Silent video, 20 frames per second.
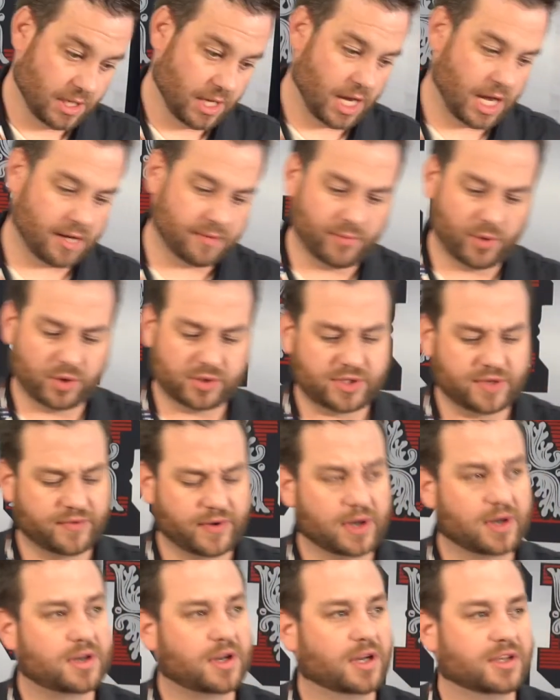Most of
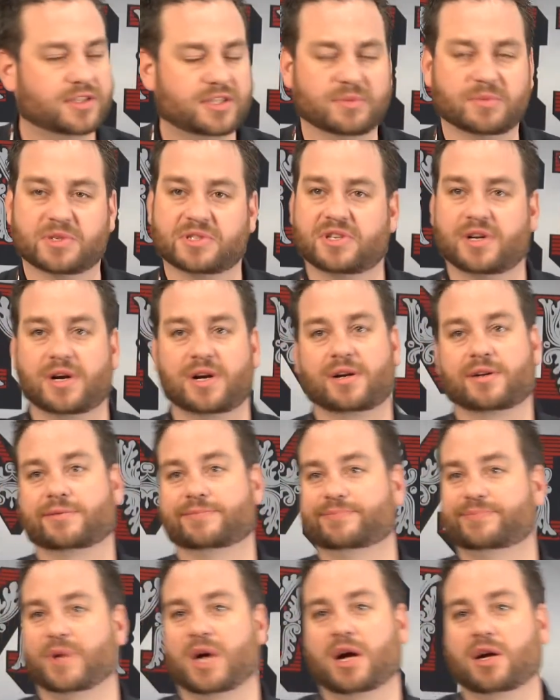our customers
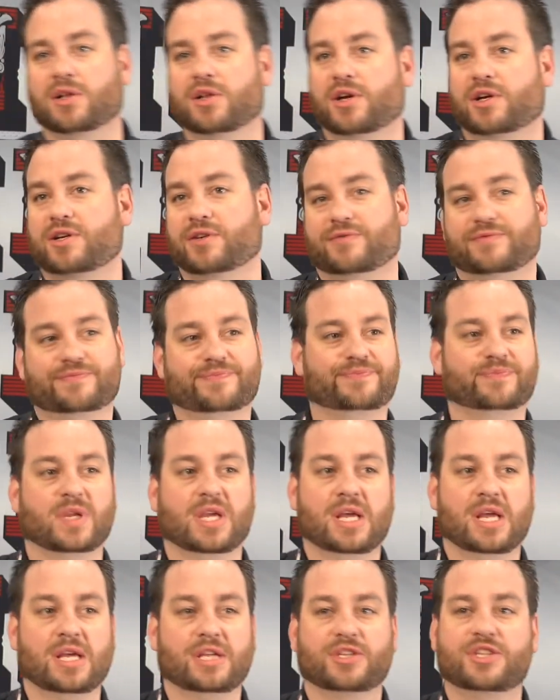are looking
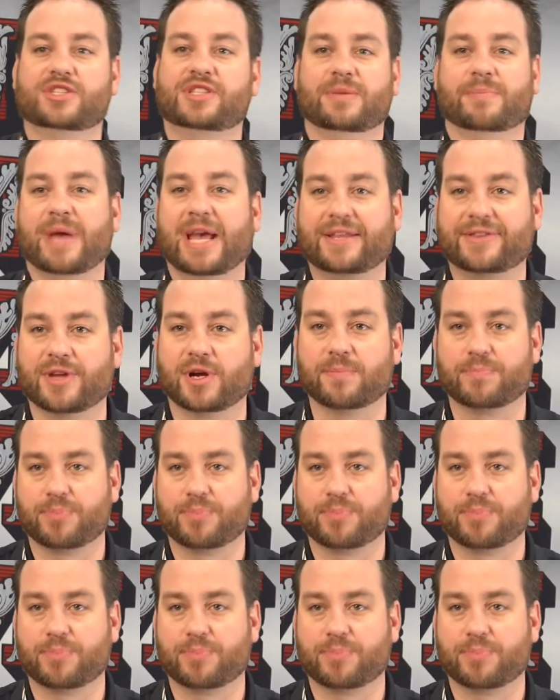just to make their